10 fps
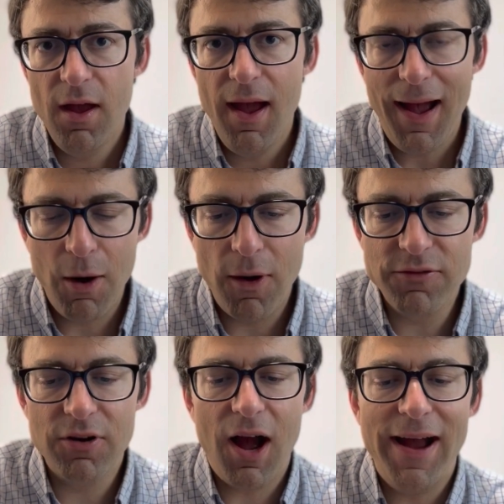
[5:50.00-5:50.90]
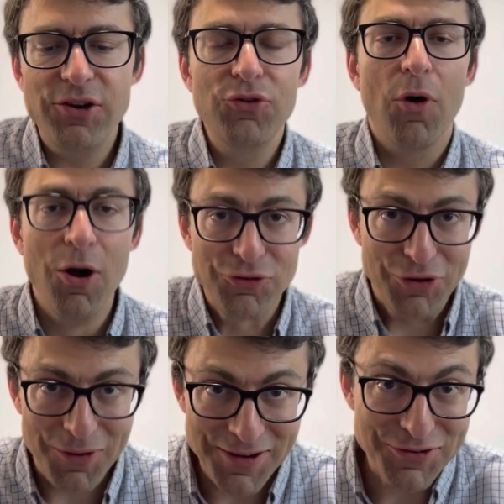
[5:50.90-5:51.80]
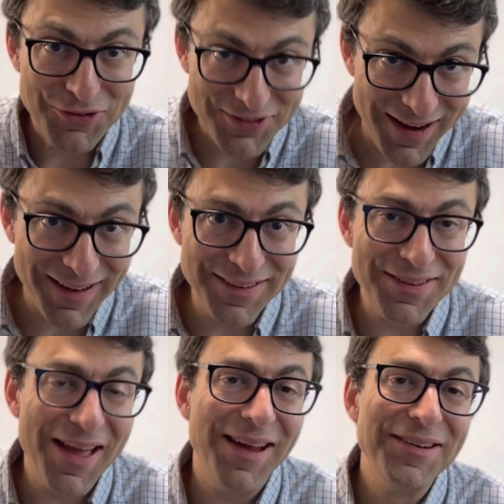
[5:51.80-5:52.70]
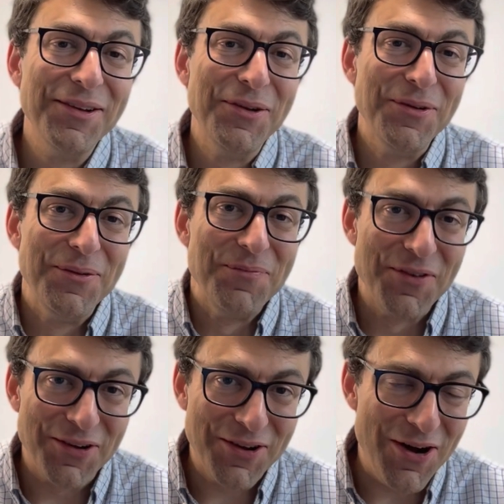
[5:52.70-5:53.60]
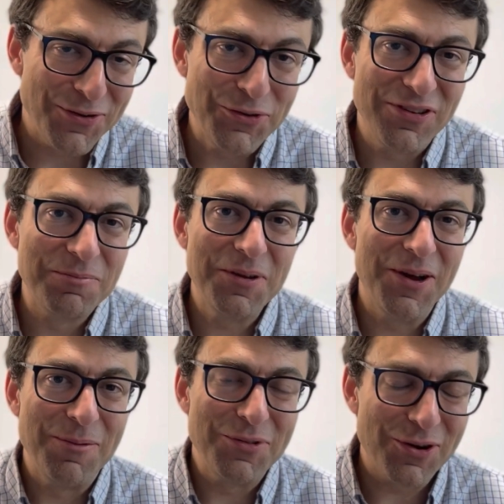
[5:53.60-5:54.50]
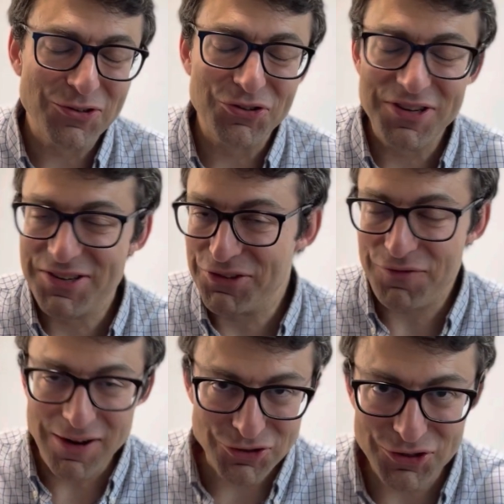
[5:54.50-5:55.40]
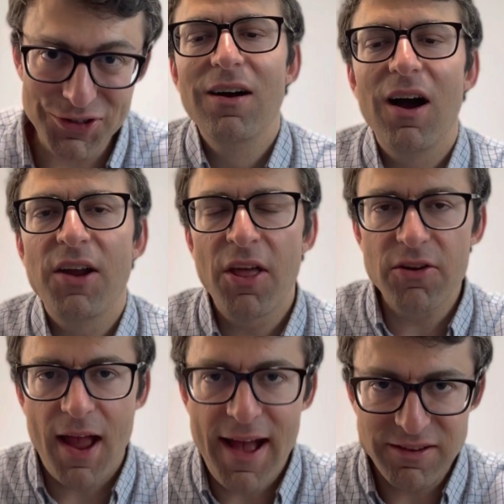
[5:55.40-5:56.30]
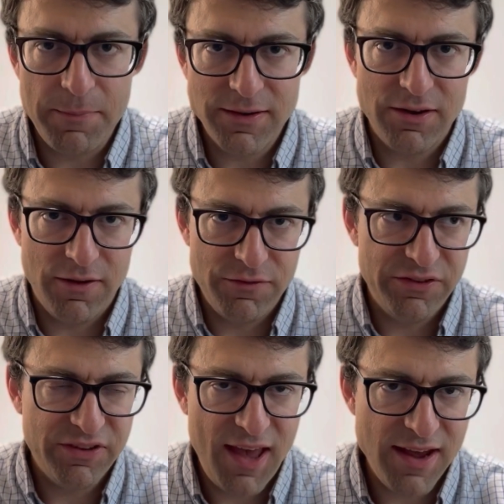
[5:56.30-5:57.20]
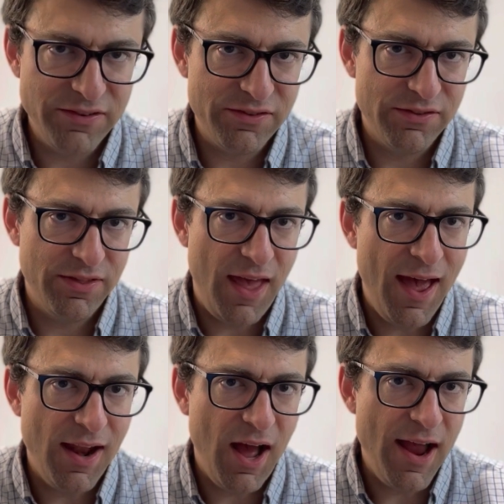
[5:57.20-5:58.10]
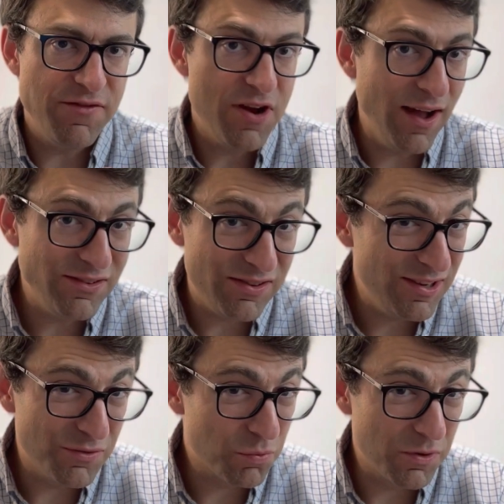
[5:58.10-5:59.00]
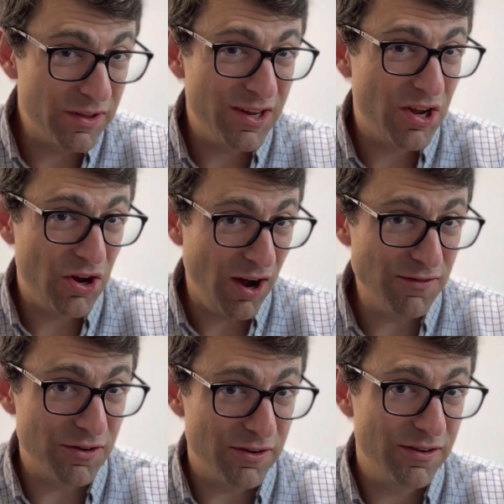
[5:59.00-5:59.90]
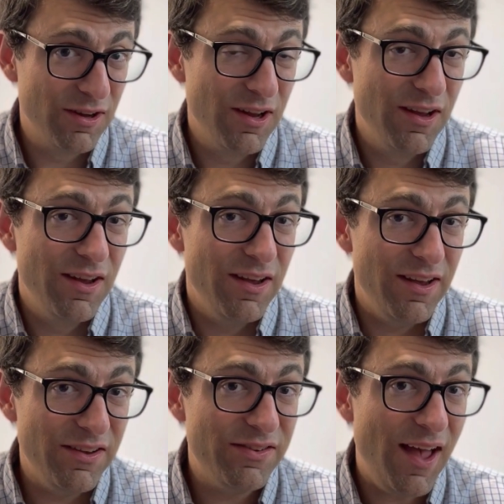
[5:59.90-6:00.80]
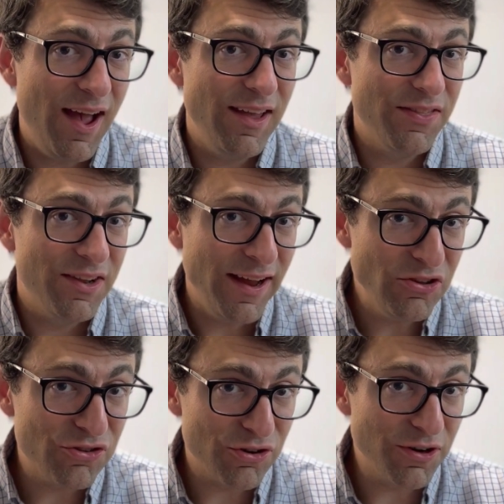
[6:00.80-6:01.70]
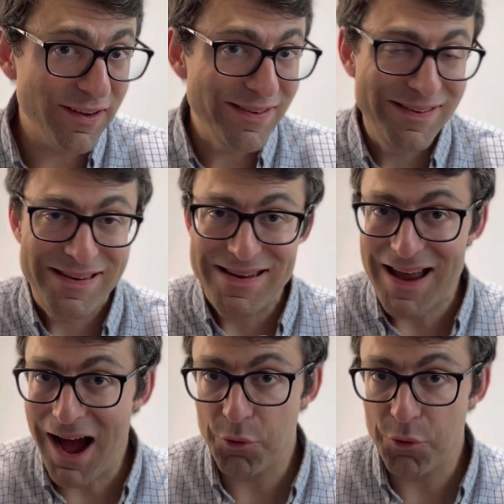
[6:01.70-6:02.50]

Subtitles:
However, I do also understand that Congress has become largely dysfunctional. Another aspect of this case that I've not seen really covered is that the Ninth Circuit did not